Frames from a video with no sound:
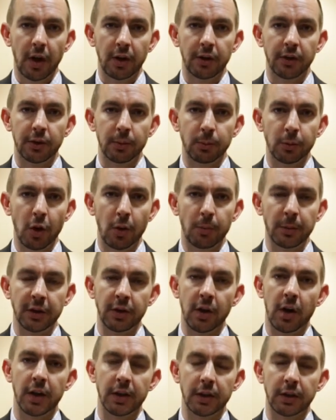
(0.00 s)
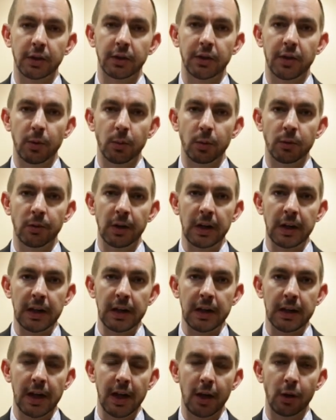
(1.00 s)
and some common guidance that would
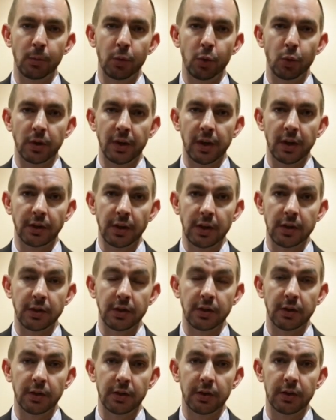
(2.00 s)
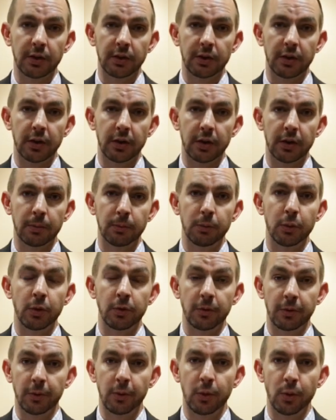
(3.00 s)
really help organisations to
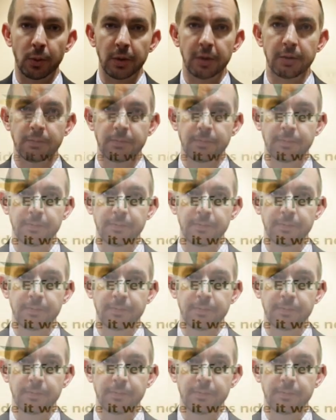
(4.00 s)
move forward.